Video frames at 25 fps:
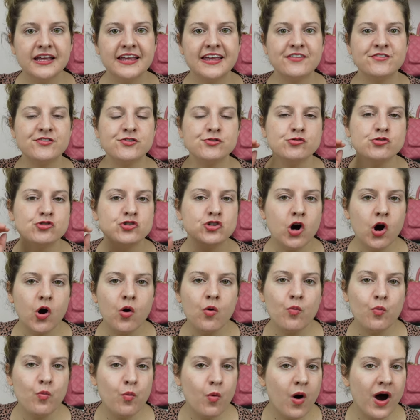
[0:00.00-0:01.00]
If you
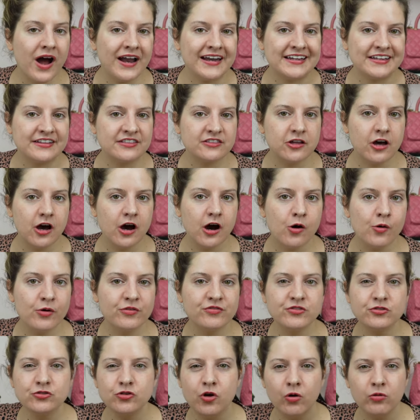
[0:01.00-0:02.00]
don't want it though,
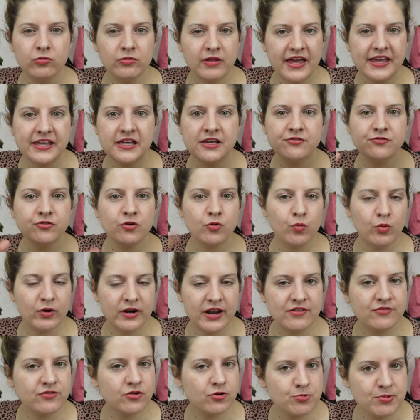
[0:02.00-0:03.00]
if you don't like it for
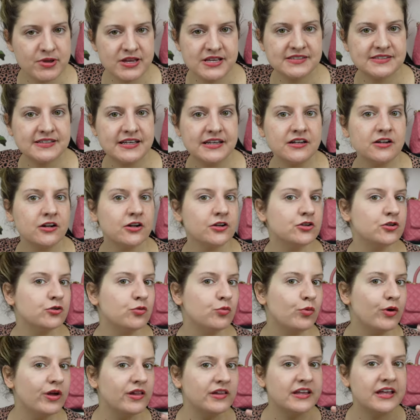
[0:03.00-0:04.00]
whatever reason, or you
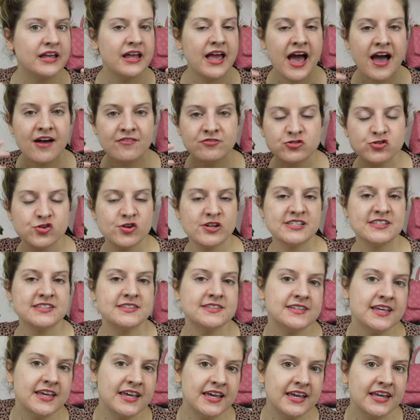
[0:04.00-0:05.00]
really have dry
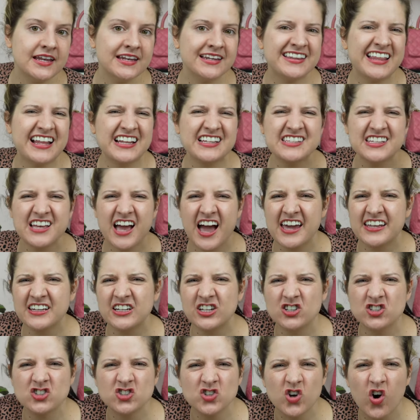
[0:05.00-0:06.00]
skin that's kind
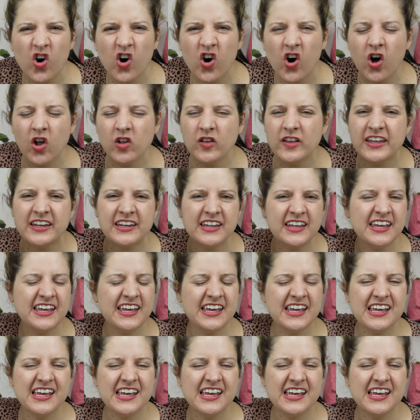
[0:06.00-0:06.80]
of dull and